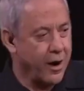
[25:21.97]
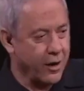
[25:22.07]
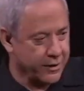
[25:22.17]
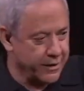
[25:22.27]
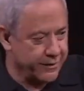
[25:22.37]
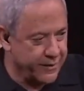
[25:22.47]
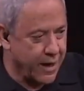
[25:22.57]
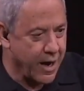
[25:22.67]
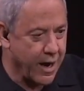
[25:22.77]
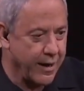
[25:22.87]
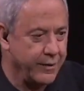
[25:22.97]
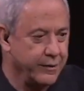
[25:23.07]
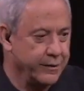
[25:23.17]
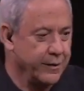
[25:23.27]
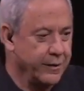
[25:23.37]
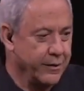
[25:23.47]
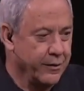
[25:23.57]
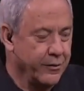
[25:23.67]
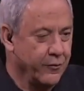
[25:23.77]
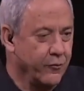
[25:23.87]
are going to die
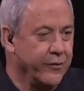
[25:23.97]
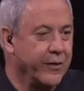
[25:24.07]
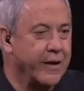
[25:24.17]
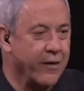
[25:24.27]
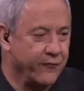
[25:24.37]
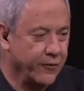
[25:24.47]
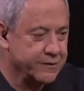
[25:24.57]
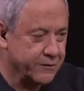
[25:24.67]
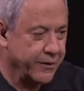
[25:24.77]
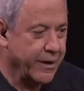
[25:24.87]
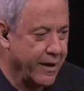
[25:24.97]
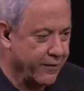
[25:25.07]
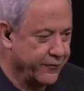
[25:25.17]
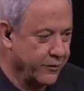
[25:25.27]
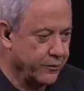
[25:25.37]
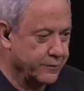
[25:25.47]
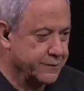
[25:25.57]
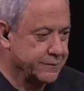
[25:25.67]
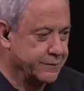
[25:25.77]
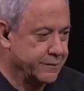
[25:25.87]
within that first 3.5
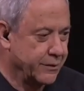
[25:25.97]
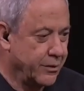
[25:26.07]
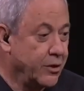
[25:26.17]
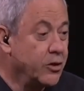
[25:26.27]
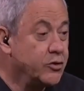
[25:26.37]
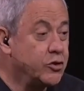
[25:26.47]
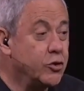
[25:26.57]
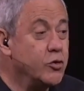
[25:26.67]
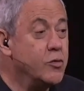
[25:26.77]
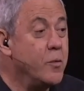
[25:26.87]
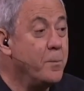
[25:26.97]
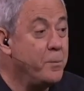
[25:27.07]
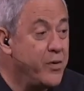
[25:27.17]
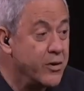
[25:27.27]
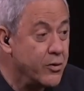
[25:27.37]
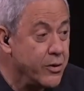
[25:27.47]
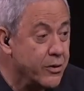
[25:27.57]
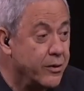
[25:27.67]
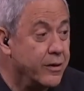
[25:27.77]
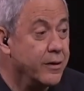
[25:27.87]
years. 2
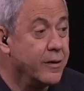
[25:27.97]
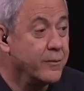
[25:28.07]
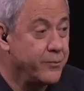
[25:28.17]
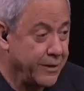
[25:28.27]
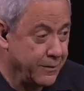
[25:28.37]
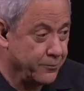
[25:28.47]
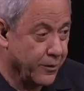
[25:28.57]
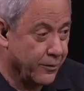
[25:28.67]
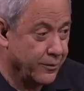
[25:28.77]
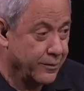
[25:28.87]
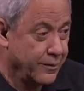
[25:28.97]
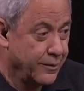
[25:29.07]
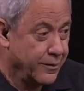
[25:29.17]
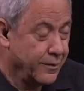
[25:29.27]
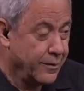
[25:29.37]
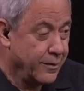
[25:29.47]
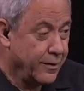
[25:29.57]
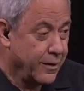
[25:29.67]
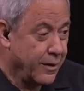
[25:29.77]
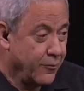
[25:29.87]
billion people.
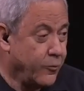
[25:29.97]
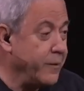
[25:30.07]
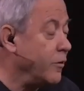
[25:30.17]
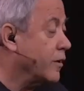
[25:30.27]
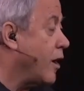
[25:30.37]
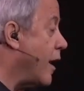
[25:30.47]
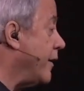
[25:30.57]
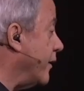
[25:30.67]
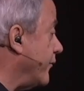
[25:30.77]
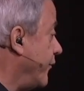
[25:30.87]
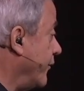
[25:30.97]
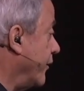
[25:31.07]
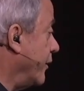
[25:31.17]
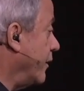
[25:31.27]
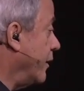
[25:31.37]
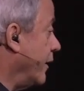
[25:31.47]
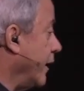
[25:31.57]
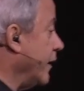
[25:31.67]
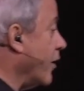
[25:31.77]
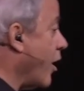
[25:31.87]
We were kind of
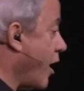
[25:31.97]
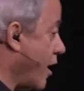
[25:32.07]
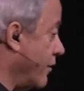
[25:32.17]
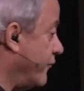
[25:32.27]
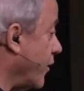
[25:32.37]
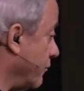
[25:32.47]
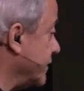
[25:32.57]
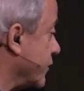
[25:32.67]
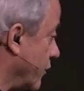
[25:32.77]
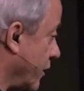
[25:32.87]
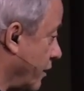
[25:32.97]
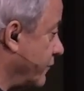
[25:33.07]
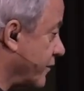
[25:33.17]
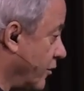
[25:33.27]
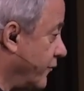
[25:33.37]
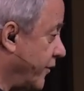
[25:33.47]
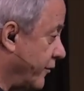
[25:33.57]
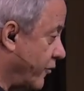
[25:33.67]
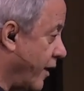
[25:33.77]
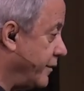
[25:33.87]
in awe of what was going on with
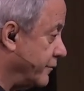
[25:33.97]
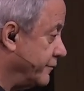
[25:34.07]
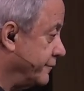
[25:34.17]
COVID, right?